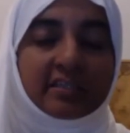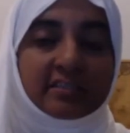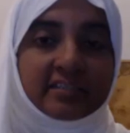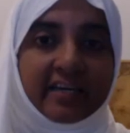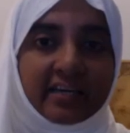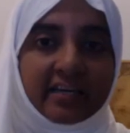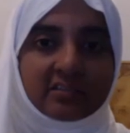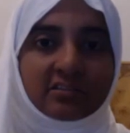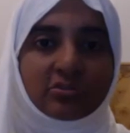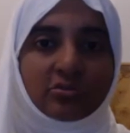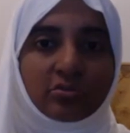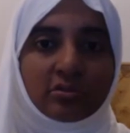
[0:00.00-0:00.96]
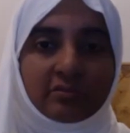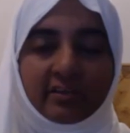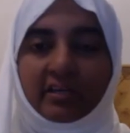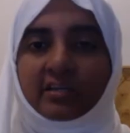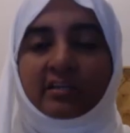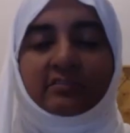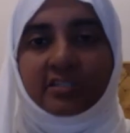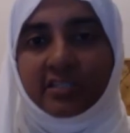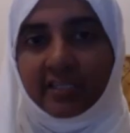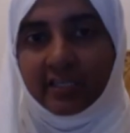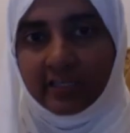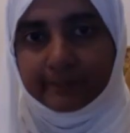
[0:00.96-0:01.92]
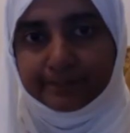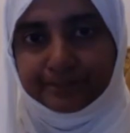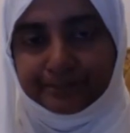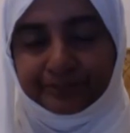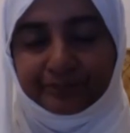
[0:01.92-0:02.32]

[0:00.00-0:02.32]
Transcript: and take the good wherever they are.